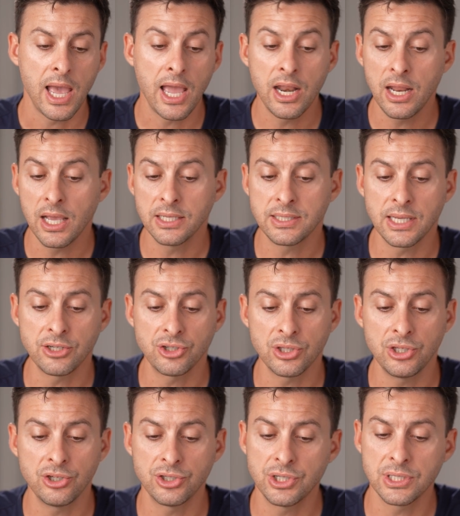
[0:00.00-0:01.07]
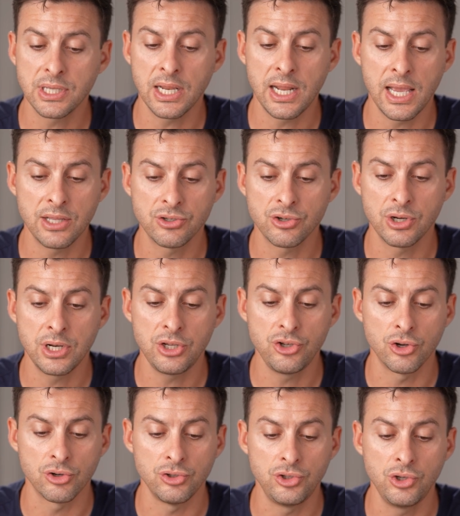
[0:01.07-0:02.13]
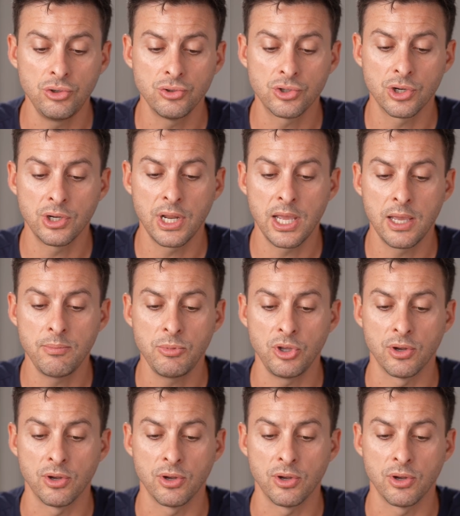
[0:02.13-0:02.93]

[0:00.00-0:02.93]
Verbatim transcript: and essentially, you're just going to enter in your username,